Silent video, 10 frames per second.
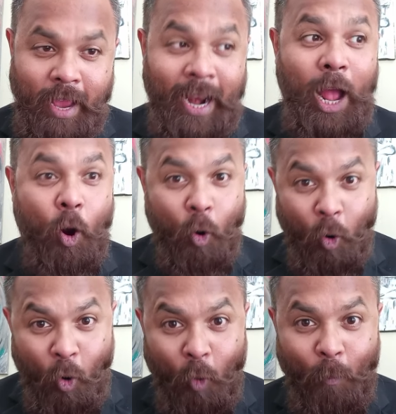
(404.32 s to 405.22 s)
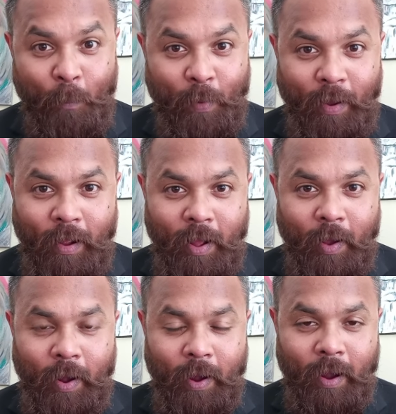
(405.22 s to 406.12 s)
And I hope
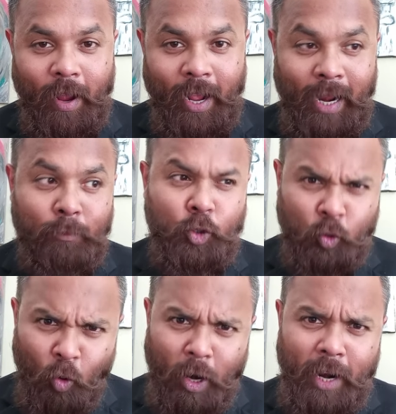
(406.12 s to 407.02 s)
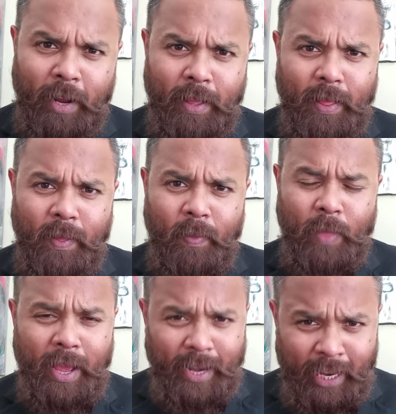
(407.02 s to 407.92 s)
and I'm sure
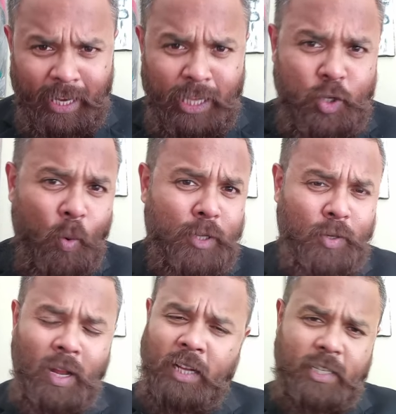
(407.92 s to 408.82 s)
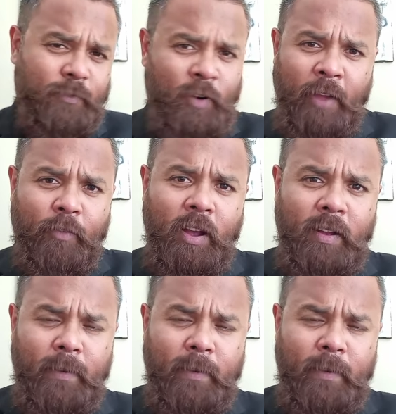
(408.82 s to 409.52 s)
that it is going to last forever.